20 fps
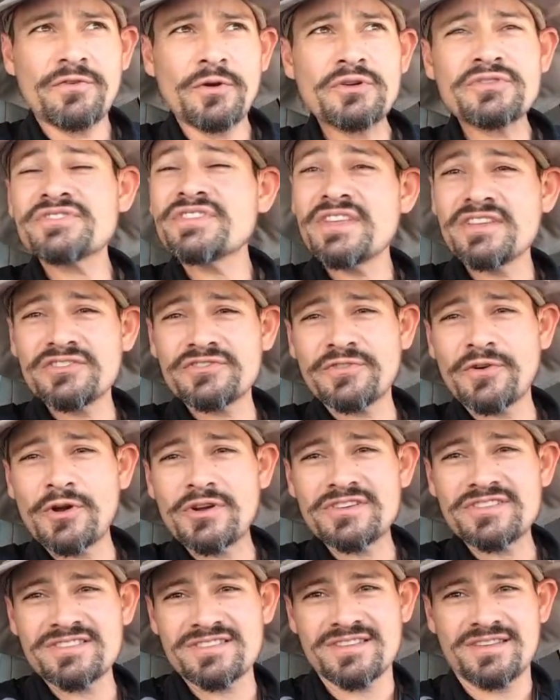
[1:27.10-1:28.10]
First things
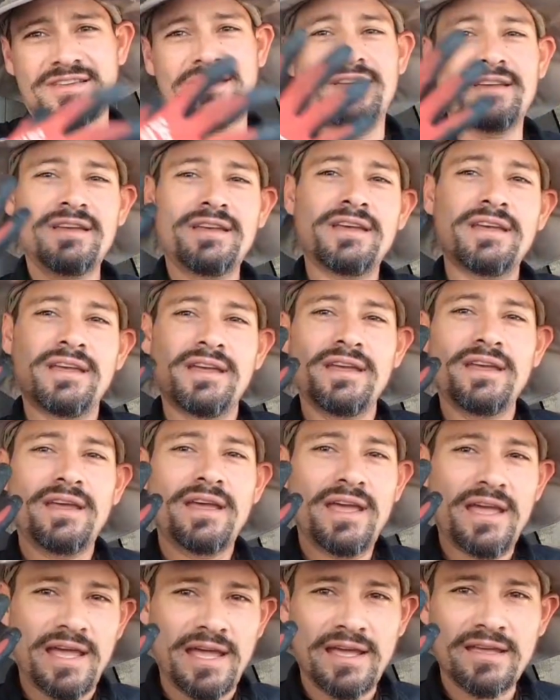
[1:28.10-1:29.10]
first,
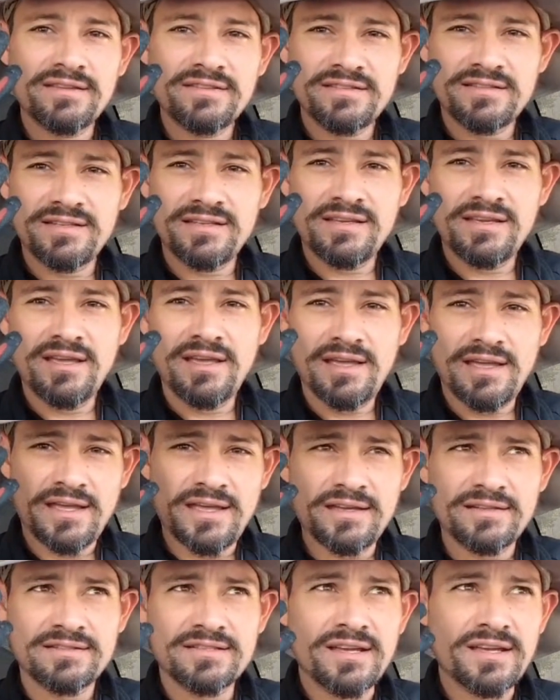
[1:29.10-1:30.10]
ANSI
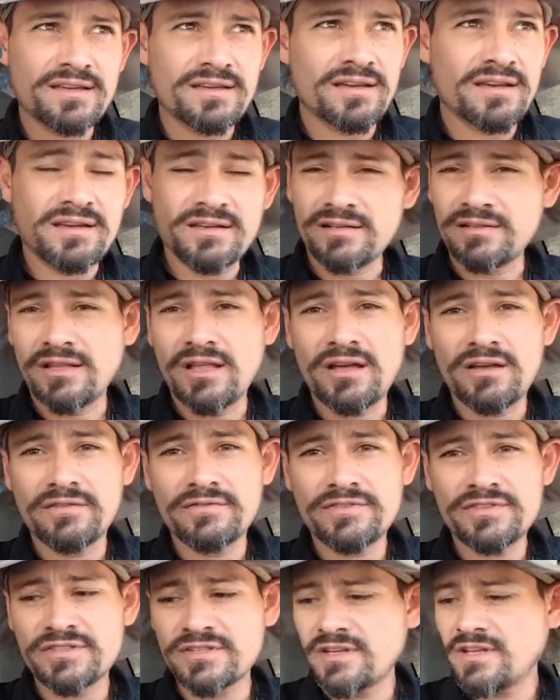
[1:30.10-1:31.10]
anti-cut
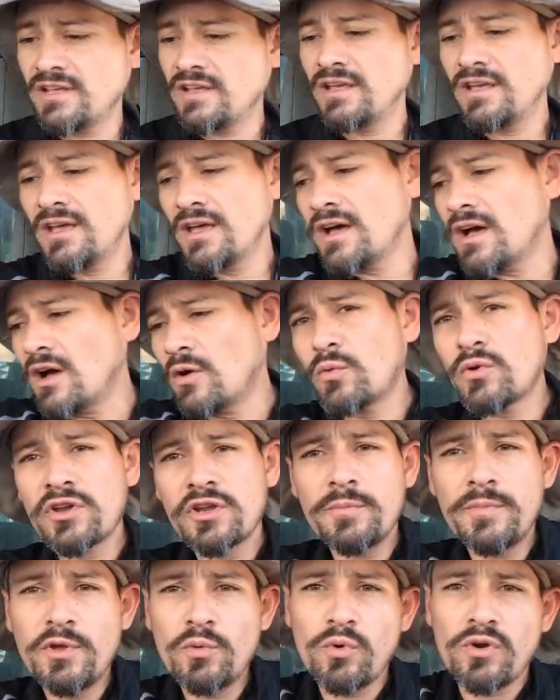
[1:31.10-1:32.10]
gloves. We're
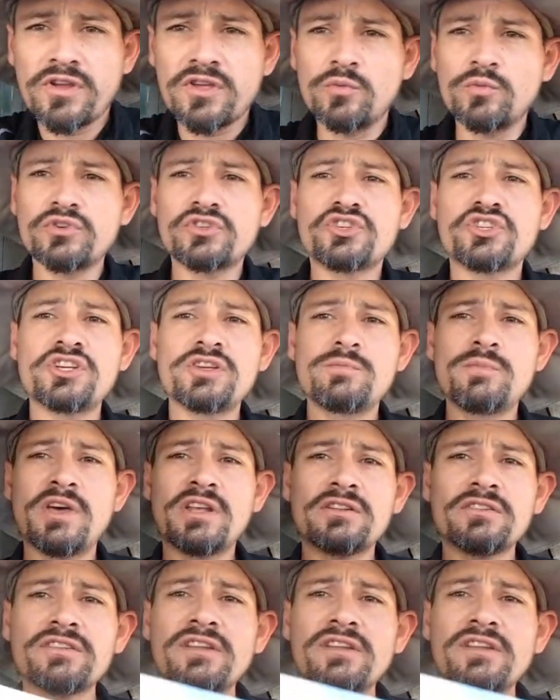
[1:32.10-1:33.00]
going to be working with sheet metal